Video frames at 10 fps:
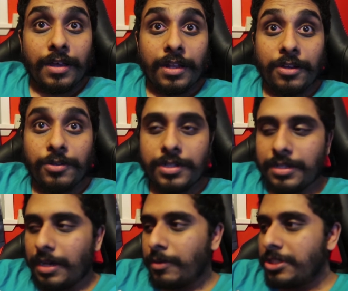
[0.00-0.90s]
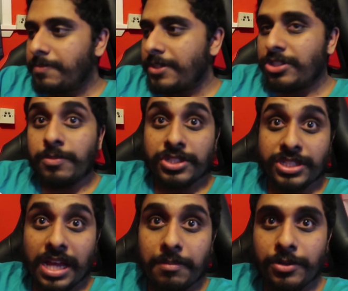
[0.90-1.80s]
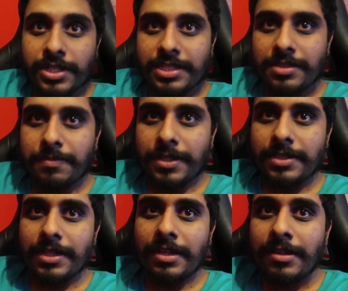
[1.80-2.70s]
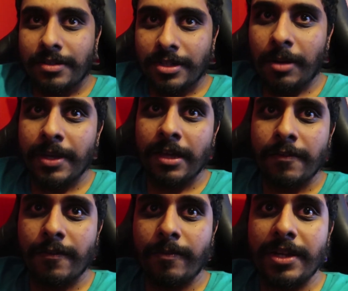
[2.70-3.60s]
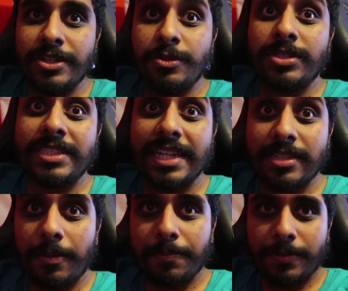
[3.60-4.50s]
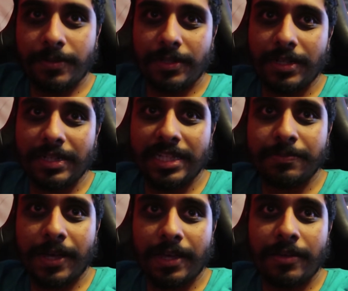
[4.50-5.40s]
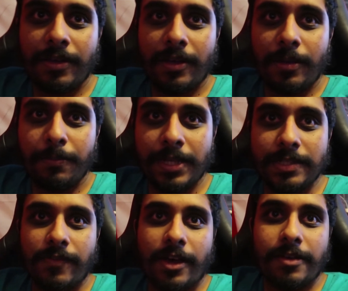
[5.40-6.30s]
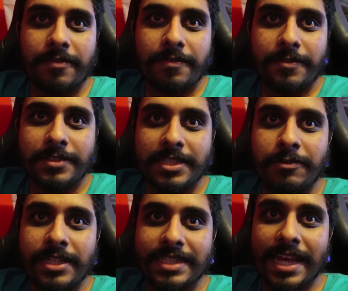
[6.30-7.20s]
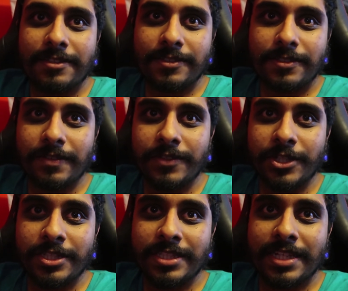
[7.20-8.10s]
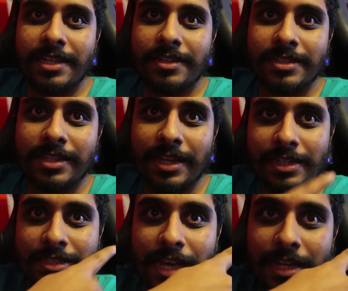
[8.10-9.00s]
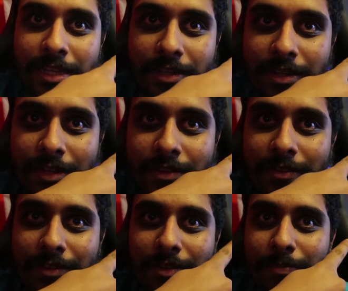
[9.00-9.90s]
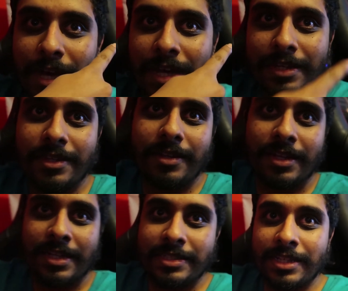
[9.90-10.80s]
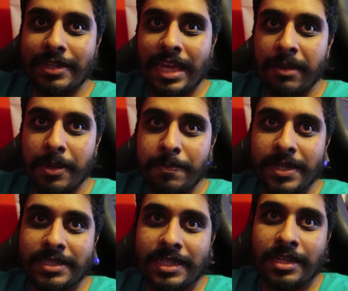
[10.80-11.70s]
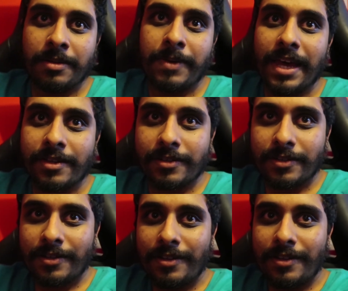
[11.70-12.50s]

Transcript: Hello, I won't spend too much time on this, but coming at you from a new setup. There's my PS5 Series S, if you can see it. It's like it's hiding in the behind it, and there's a gaming PC at the back.